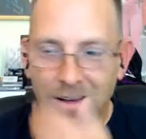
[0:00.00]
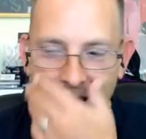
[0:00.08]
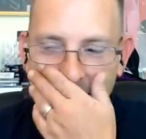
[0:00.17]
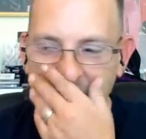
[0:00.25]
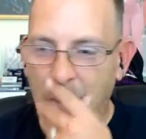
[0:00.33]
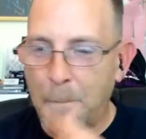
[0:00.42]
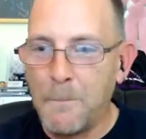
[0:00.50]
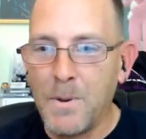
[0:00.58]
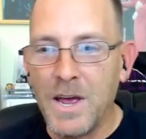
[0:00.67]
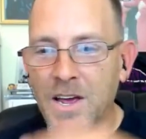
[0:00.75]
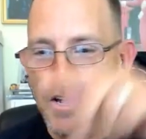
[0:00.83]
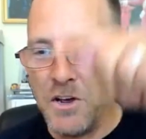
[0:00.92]
there's a
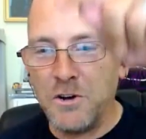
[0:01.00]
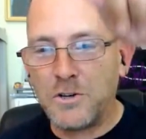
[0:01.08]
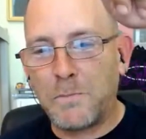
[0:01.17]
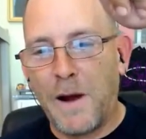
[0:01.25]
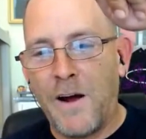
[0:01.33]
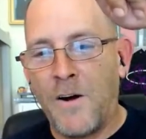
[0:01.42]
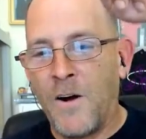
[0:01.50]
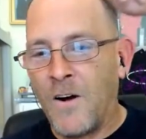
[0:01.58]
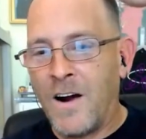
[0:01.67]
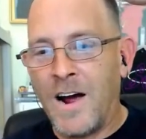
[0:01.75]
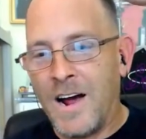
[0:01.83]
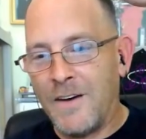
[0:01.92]
big, huge
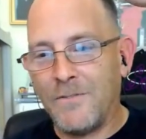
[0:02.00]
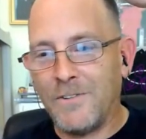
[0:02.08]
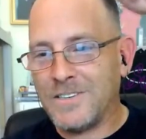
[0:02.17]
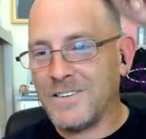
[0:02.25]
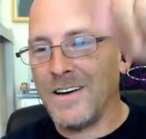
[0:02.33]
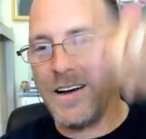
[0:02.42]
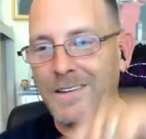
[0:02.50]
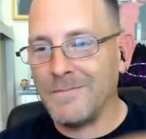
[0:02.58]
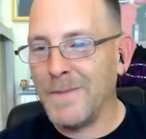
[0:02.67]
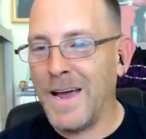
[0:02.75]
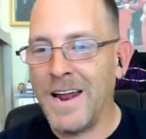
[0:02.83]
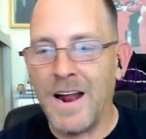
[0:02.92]
paragraph. It's like,
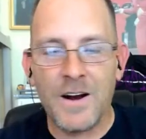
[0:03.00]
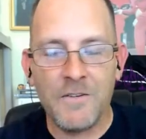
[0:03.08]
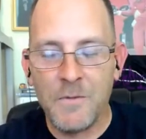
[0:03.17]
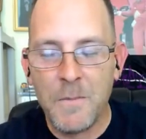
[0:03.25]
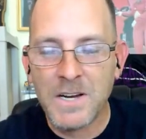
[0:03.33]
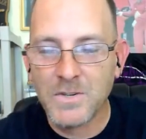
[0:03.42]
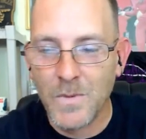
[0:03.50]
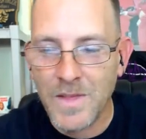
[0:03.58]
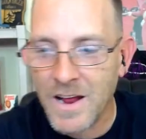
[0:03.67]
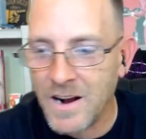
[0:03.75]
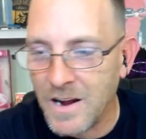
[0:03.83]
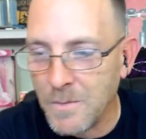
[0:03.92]
man, I don't even mess with
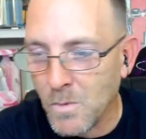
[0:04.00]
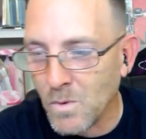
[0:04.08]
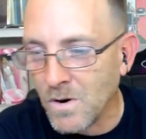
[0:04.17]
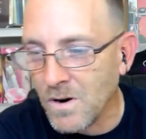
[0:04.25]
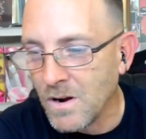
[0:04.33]
that anymore.